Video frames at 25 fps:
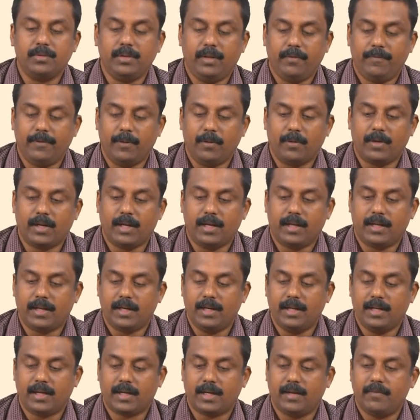if you look at
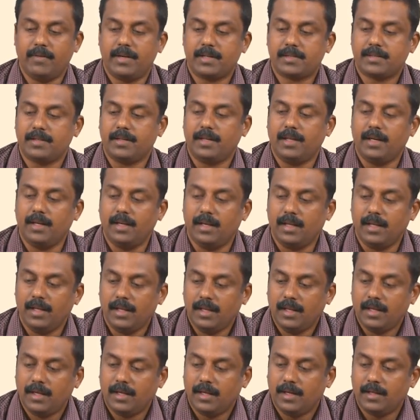a conventional
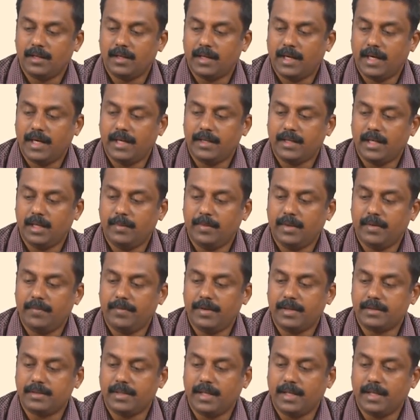iron aluminum phase